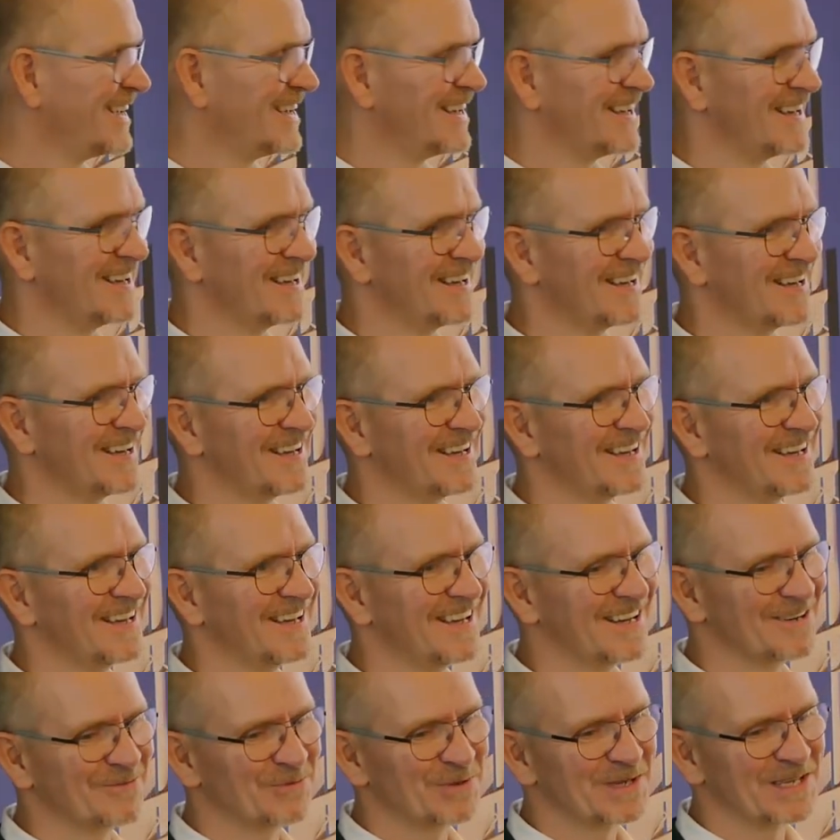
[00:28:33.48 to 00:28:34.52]

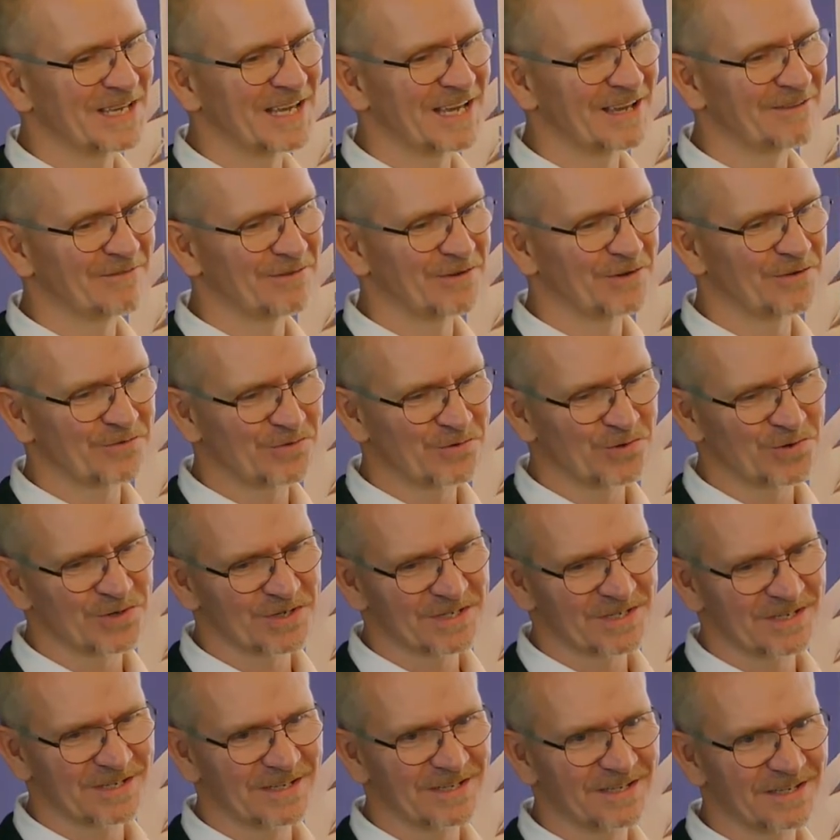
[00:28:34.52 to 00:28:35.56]
And we have, of
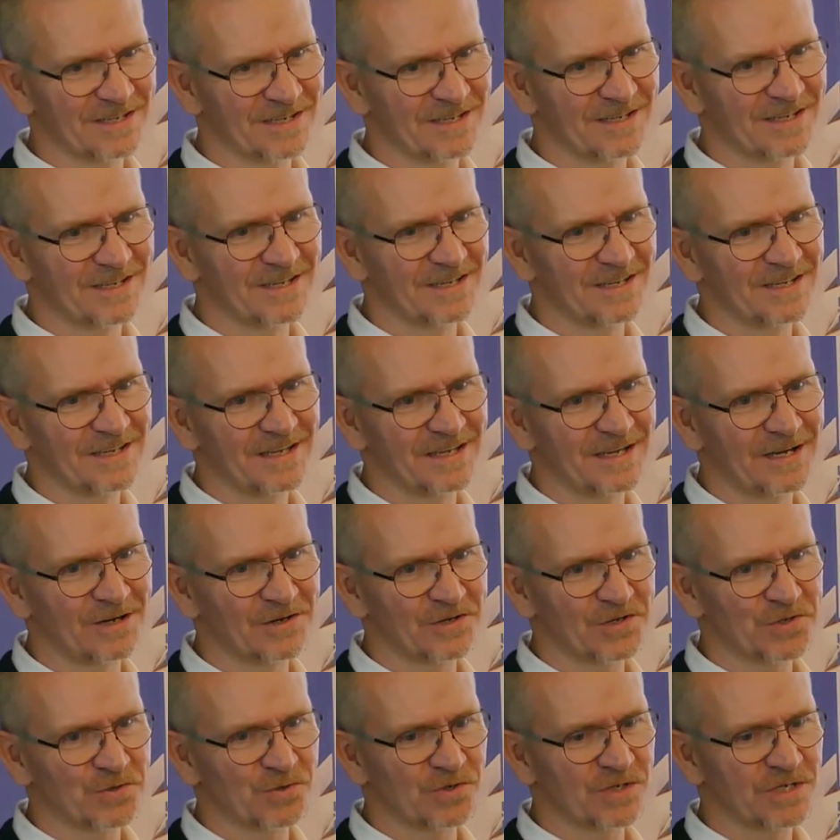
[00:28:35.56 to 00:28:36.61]
course, our
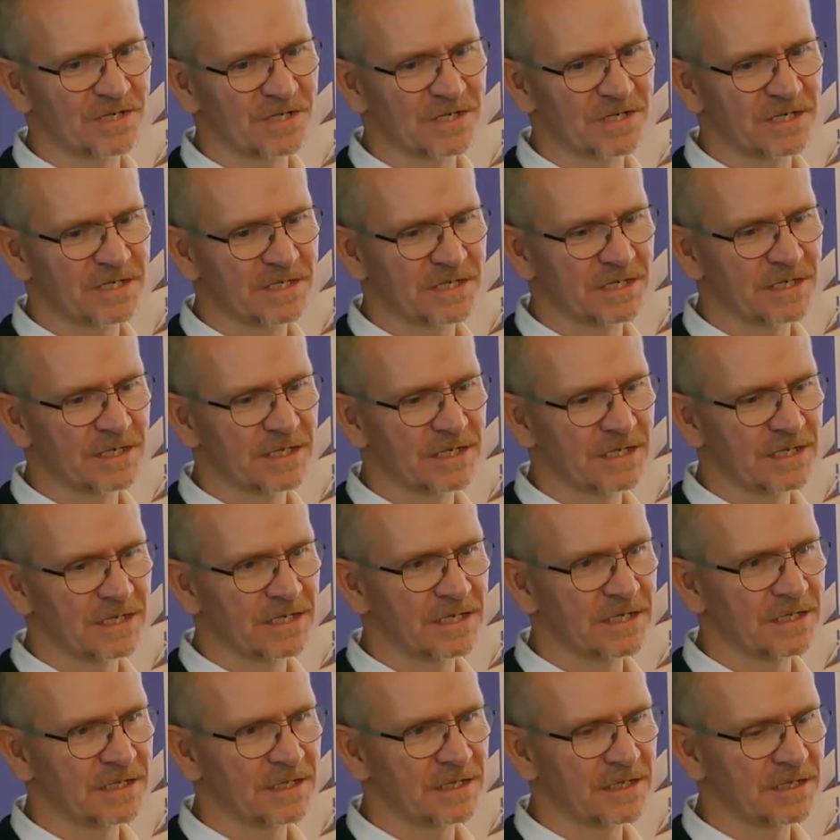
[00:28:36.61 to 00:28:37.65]
sources
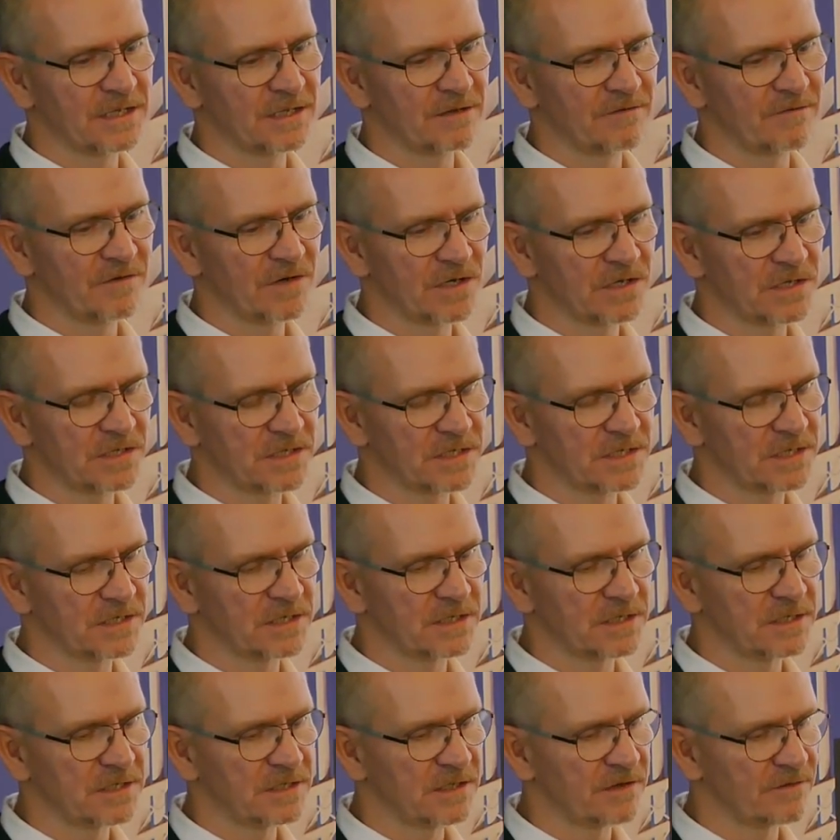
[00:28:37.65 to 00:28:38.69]
and various
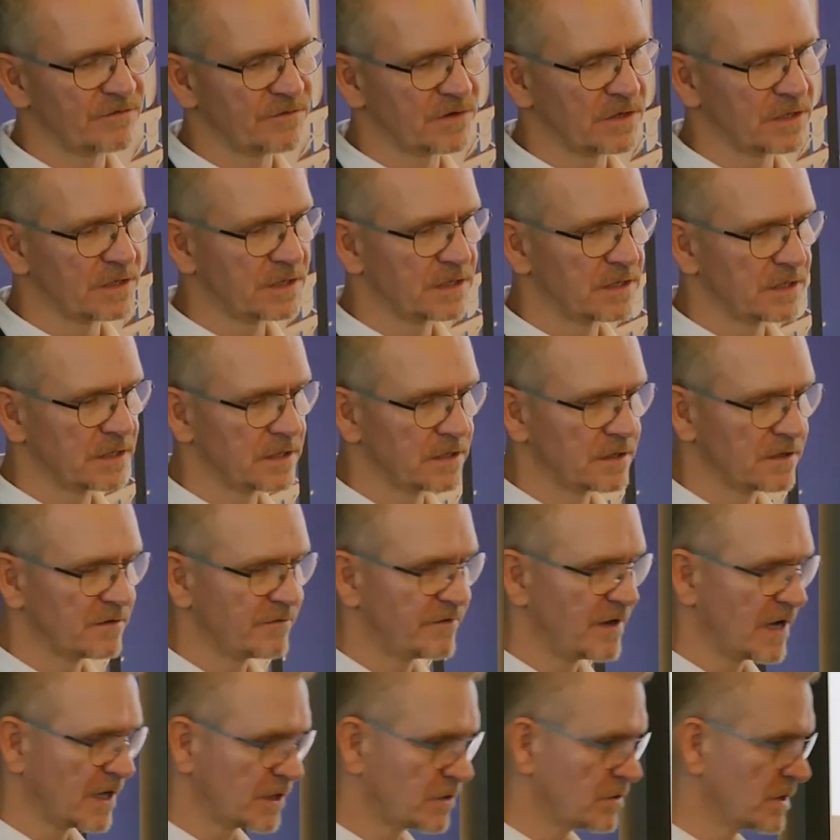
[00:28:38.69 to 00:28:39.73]
different
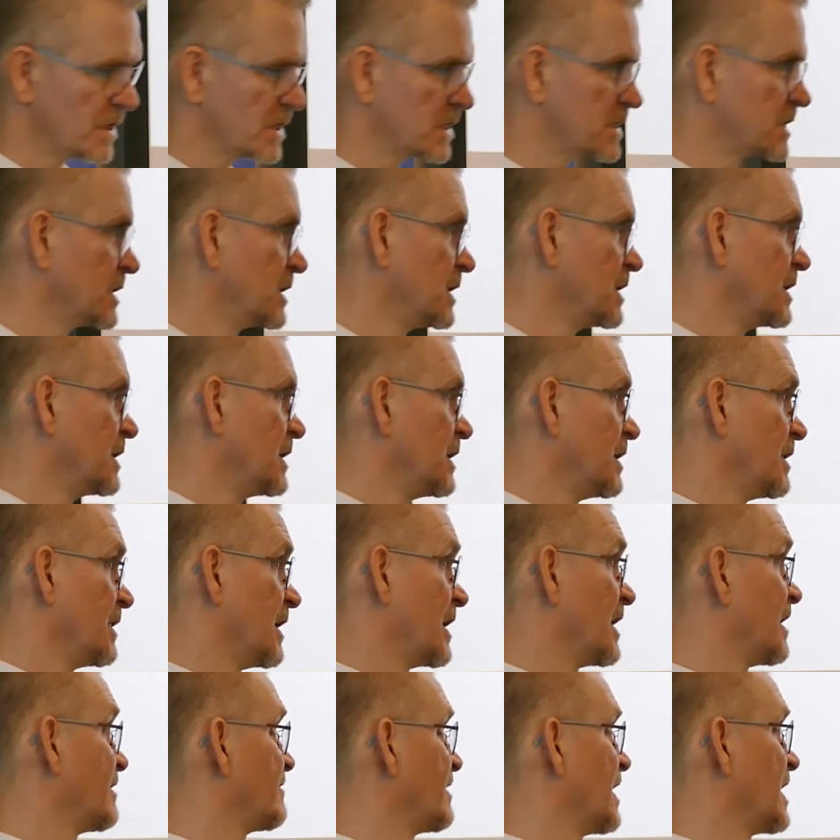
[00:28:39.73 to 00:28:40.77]
factories that
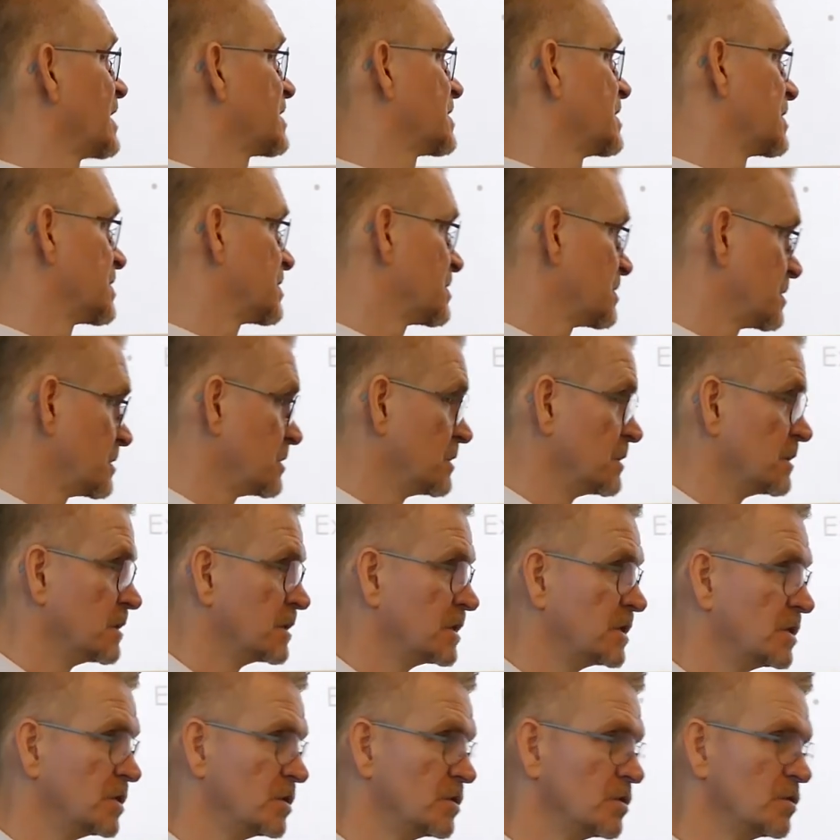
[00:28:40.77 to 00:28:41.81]
have access
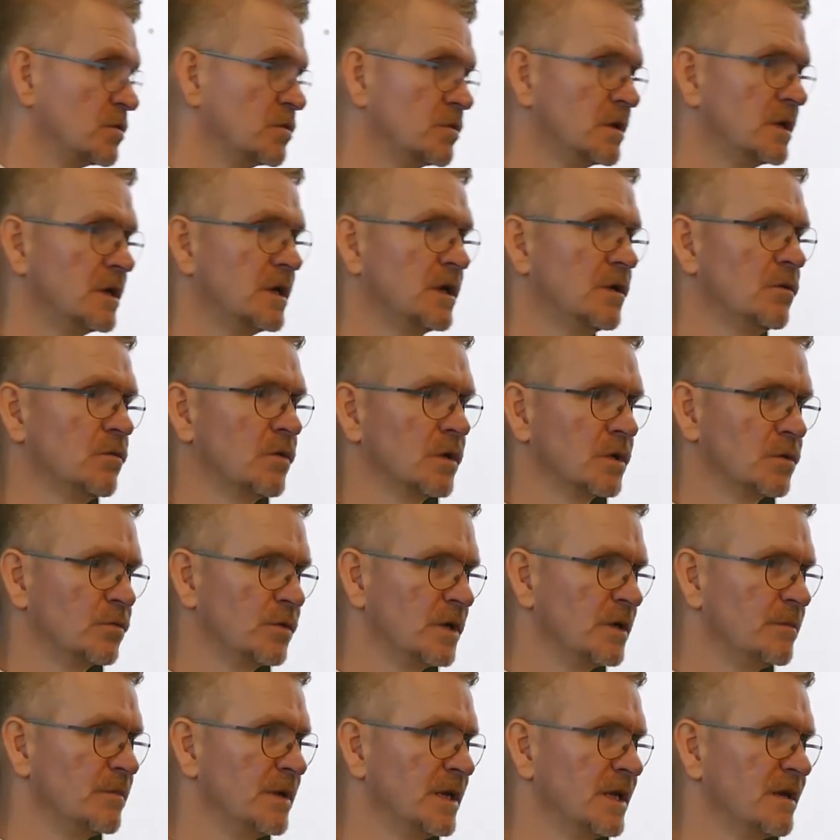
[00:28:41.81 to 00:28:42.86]
to what
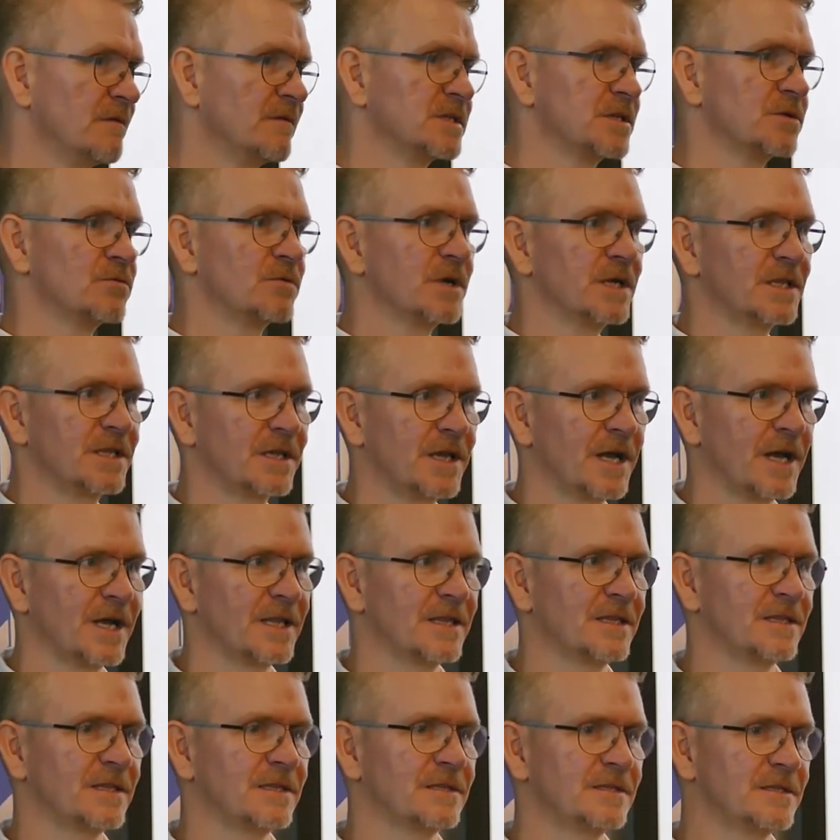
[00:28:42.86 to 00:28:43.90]
we believe is the right CAD
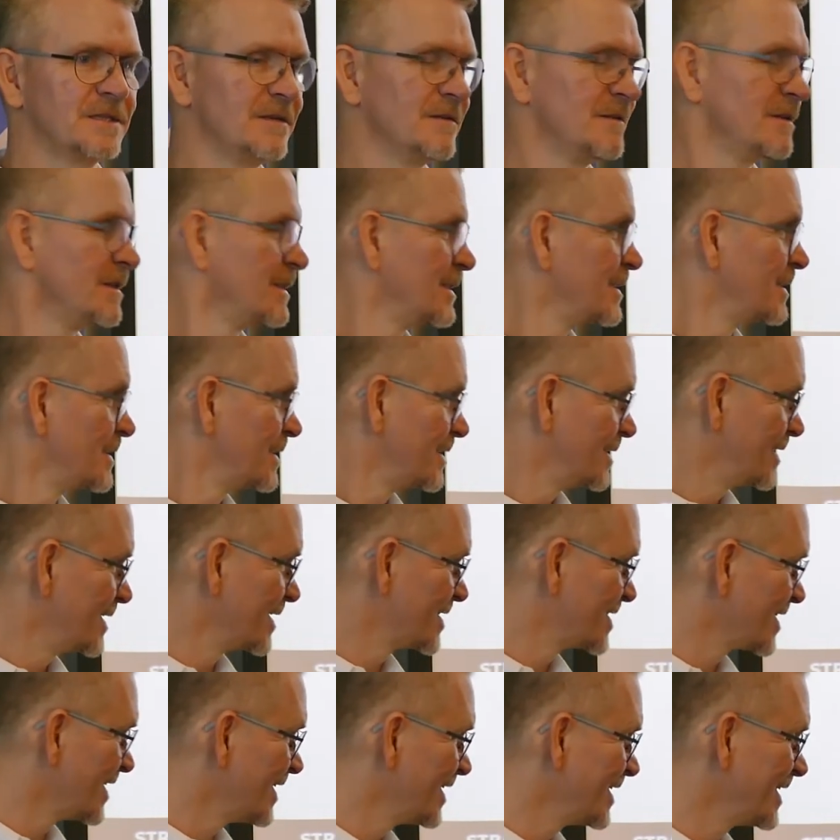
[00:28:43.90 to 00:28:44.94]

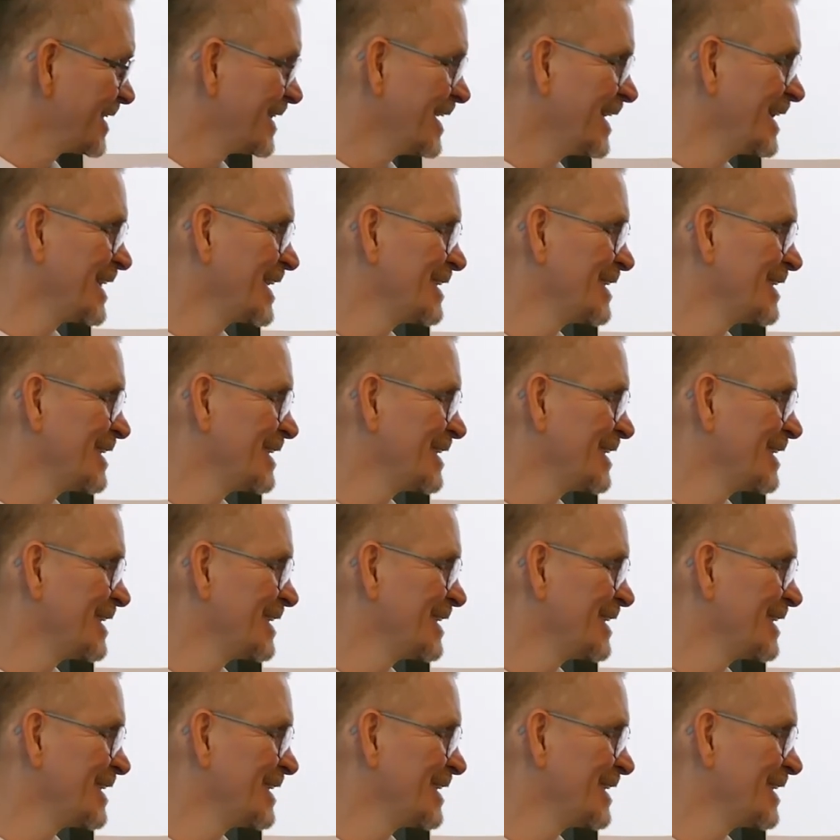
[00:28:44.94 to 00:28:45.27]
design at any